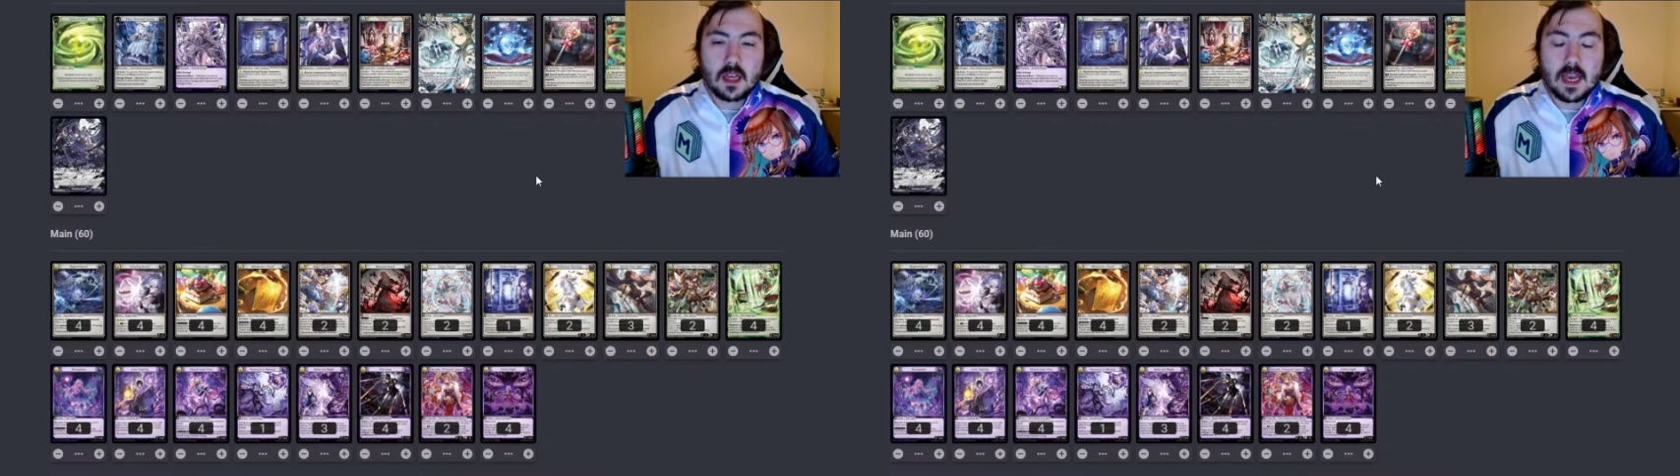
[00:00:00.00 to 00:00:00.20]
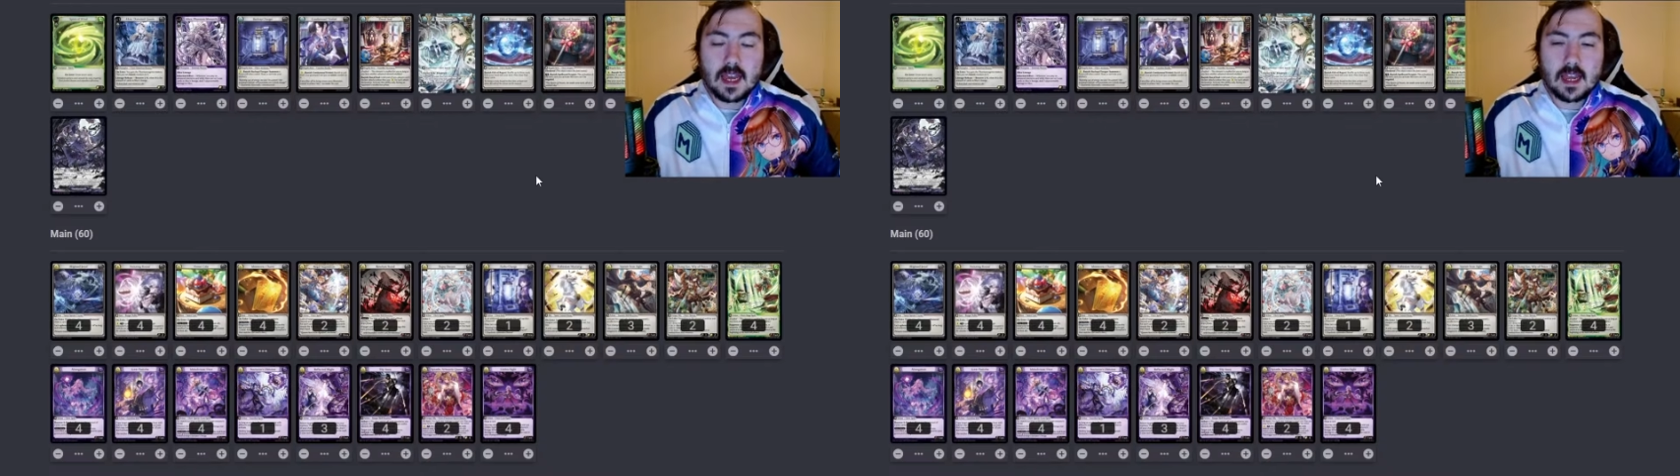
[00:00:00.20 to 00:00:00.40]

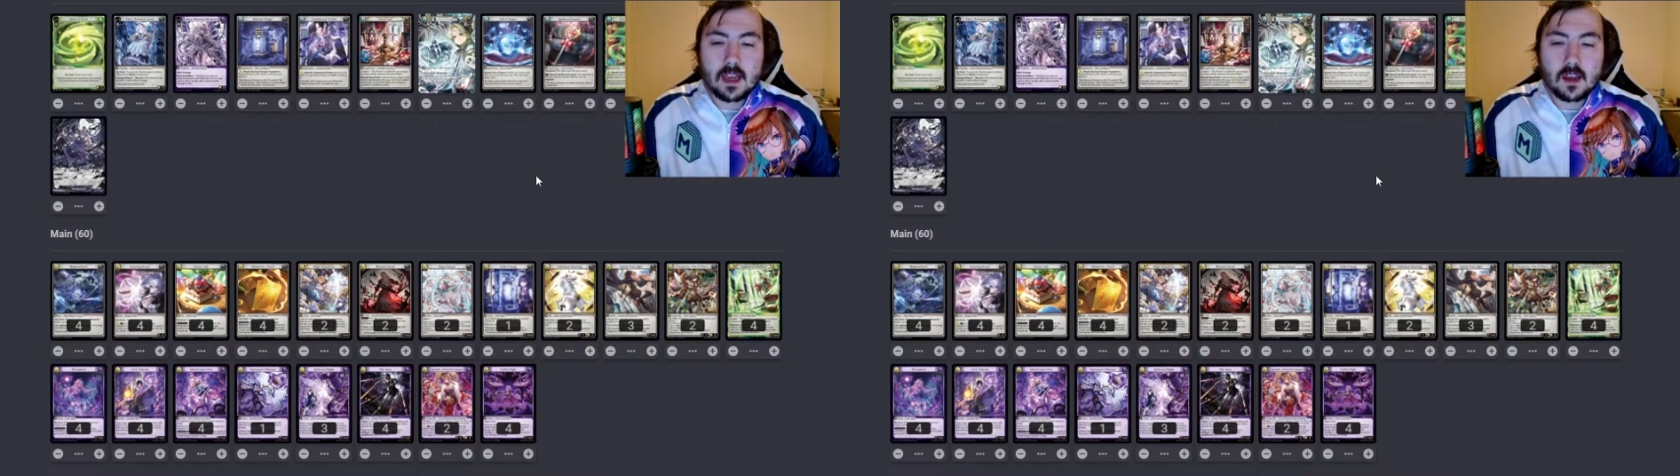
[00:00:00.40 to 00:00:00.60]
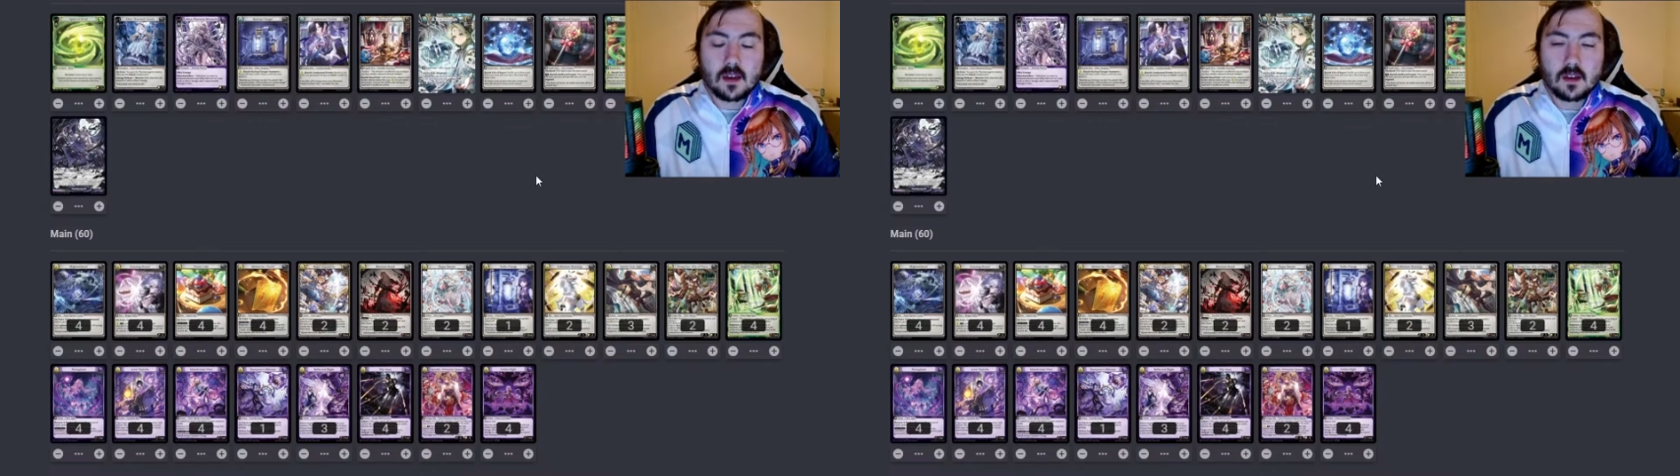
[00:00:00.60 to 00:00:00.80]

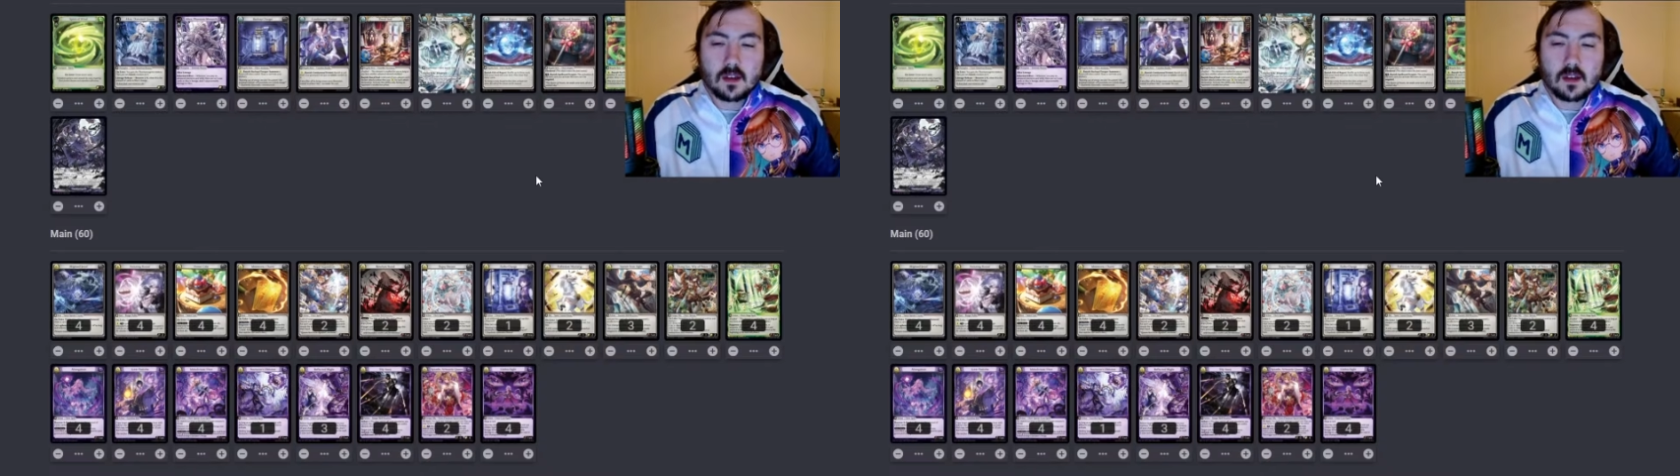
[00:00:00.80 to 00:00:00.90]
a